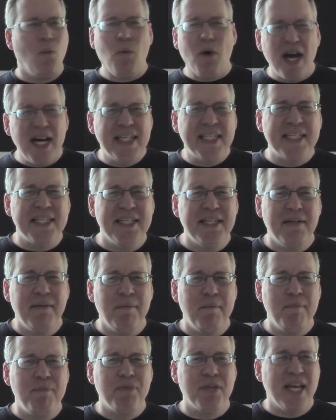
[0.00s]
What?
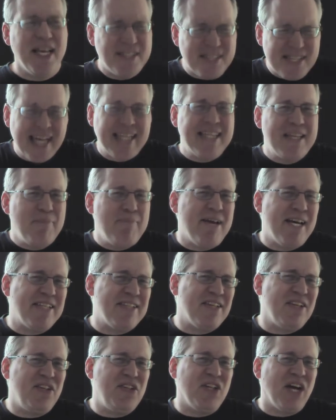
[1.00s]
Is that the
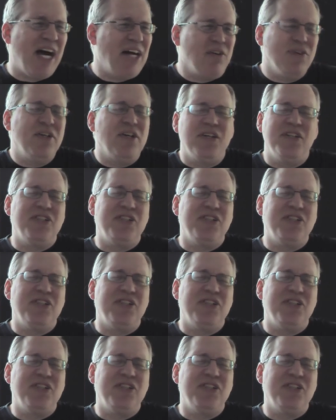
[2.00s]
message? I don't